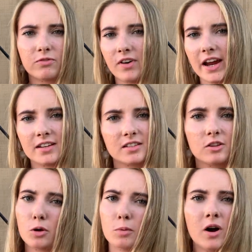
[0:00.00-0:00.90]
fight
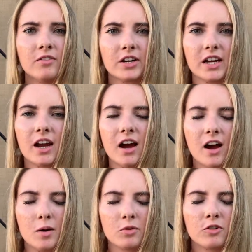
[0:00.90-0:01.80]
global poverty.
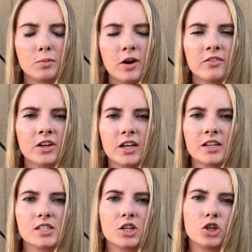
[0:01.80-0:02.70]
Um, global poverty
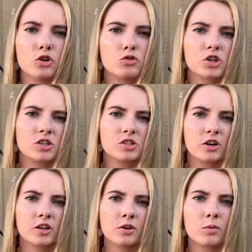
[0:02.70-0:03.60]
is a huge
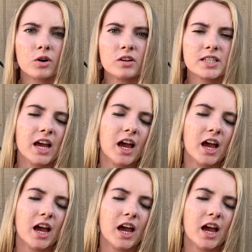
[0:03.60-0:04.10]
concern in the world.